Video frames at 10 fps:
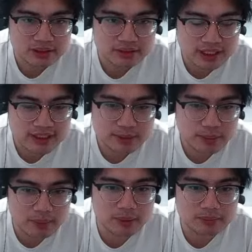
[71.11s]
That's his
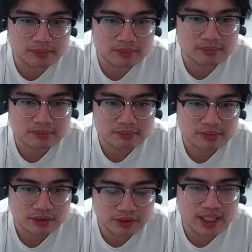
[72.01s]
problem.
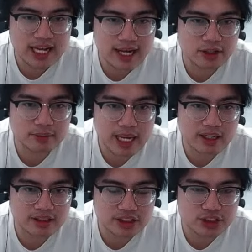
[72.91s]
Really high on
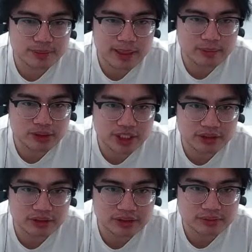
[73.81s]
mana since you spam your
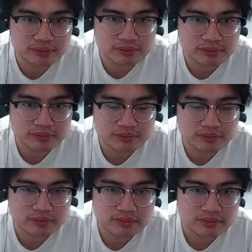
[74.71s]
skills.
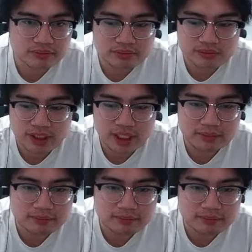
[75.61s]
Okay.